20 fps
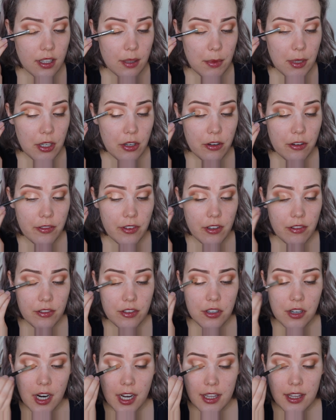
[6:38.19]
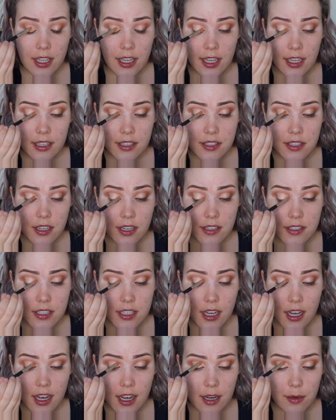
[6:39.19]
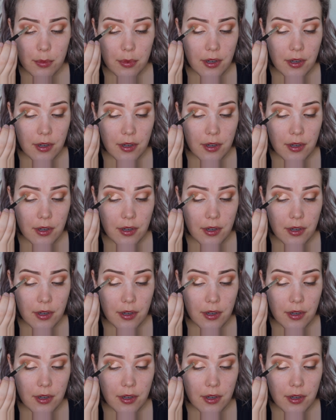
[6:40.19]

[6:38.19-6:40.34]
Let me know if you've tried the Anastasia eye